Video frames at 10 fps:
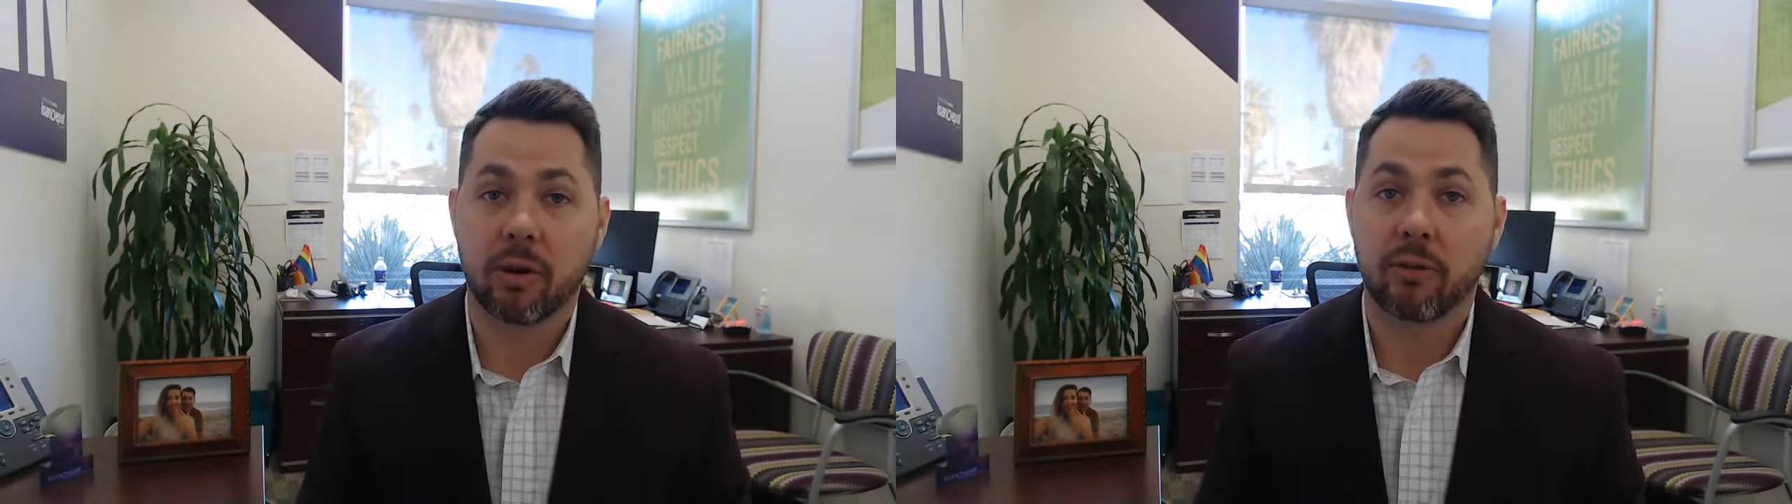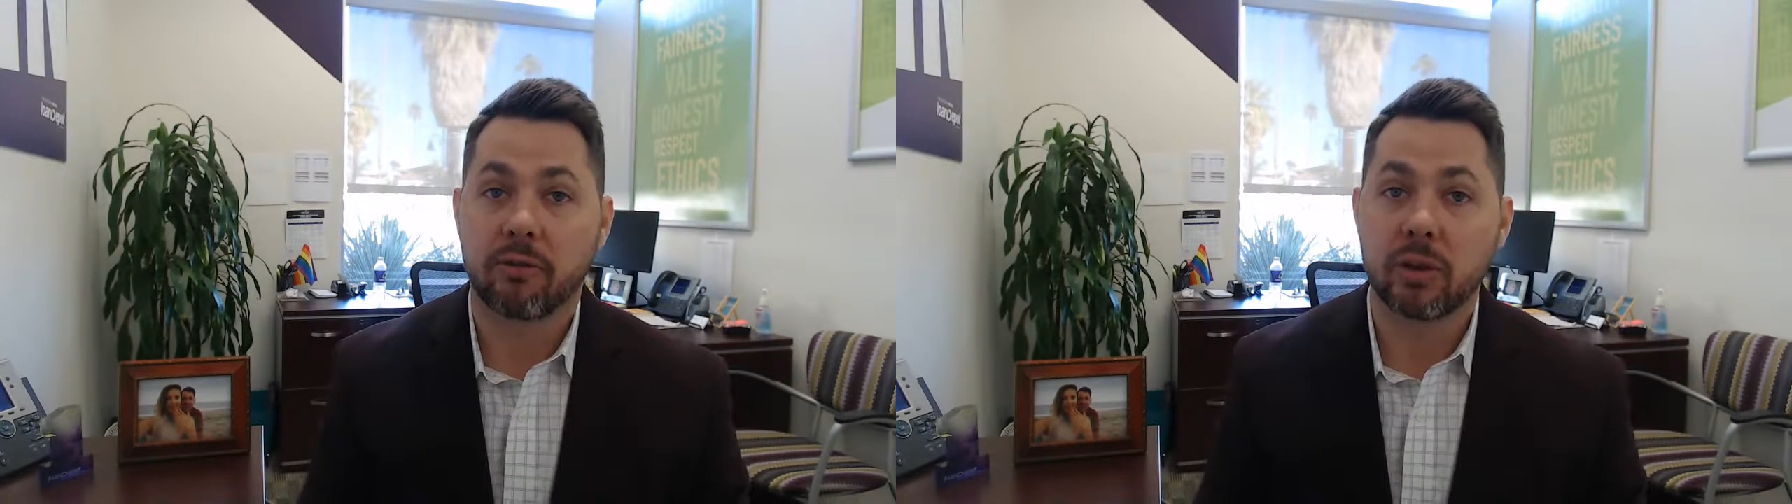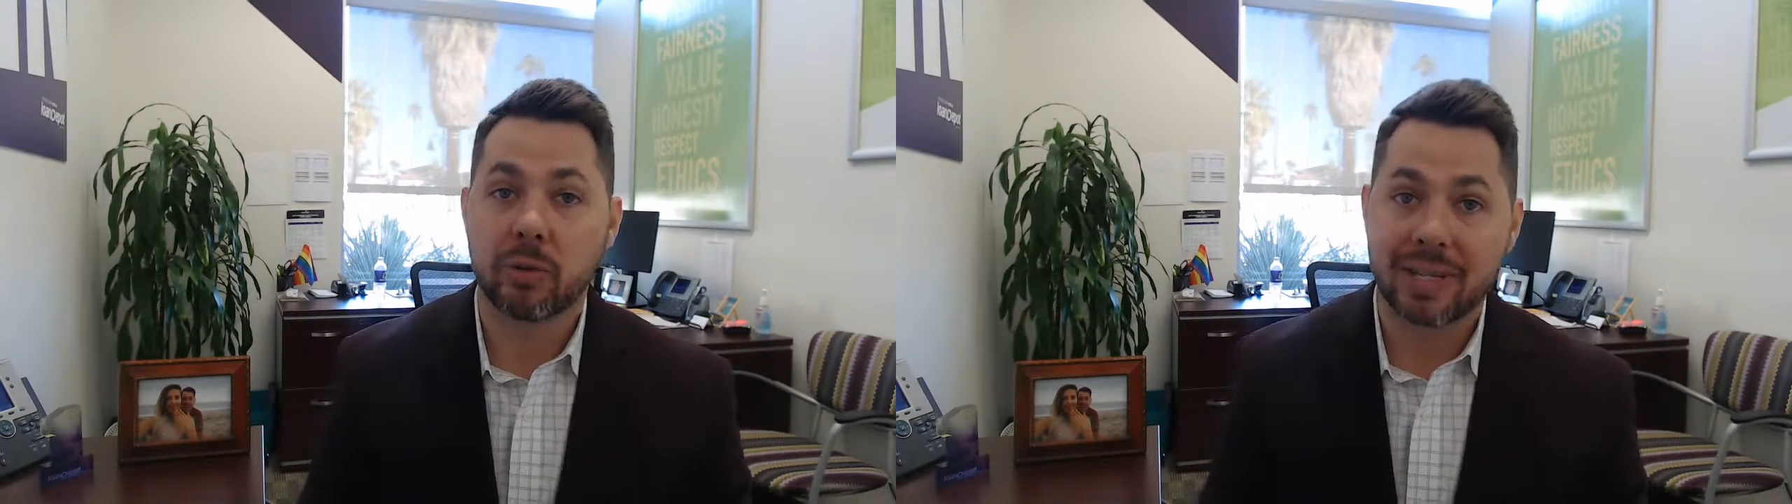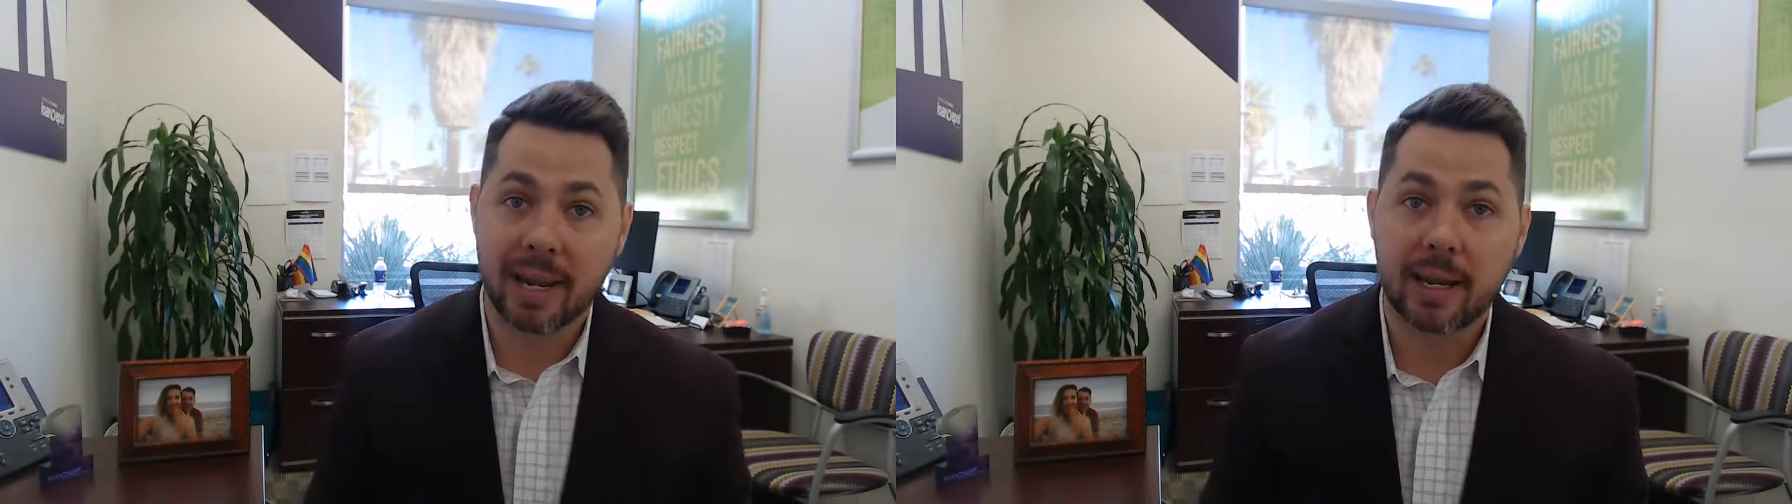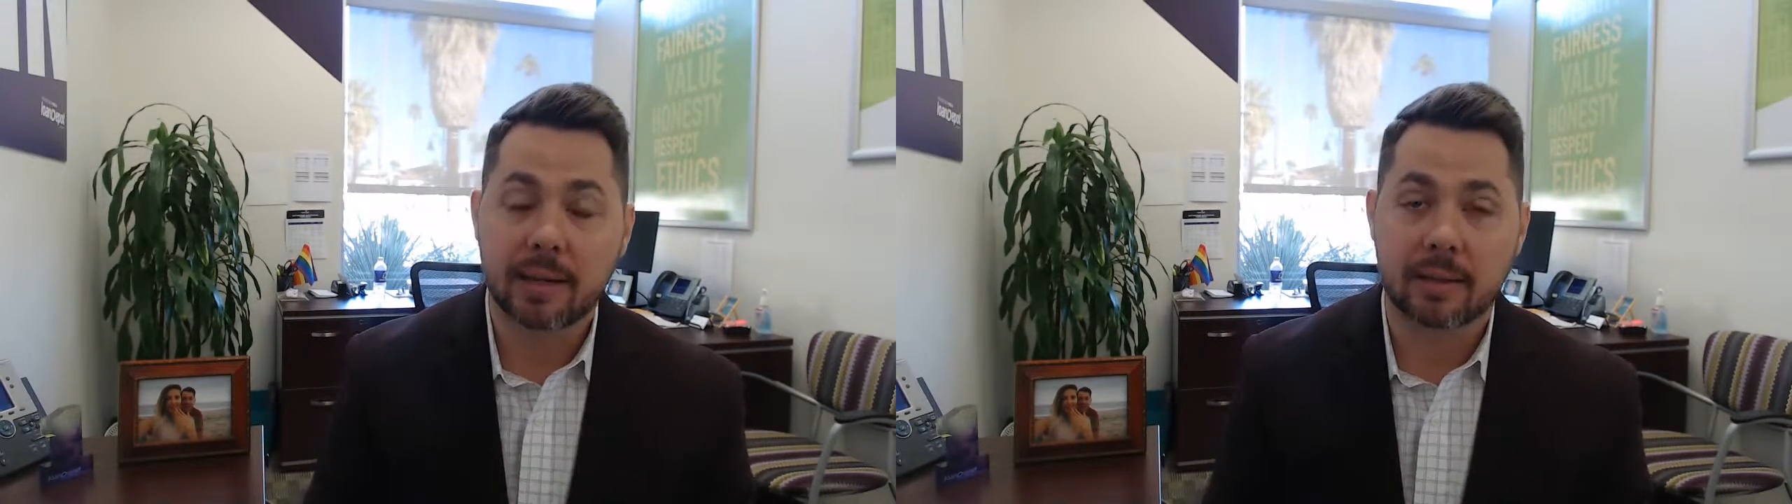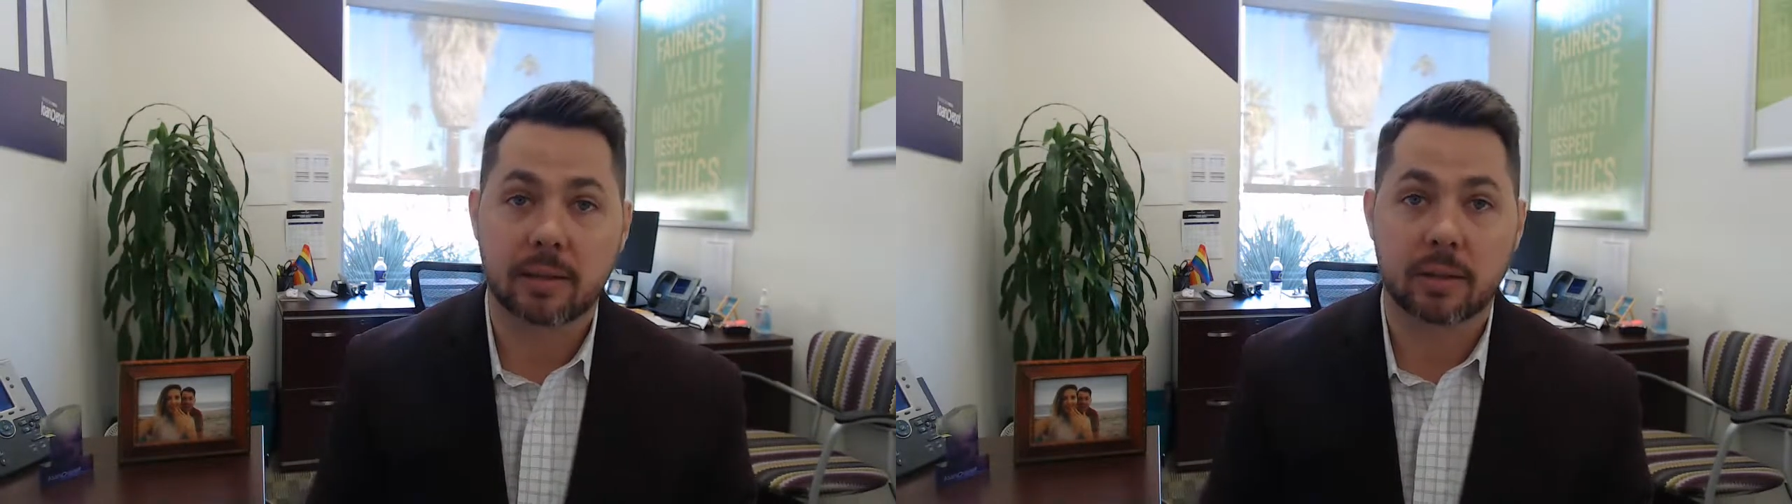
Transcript: a few days.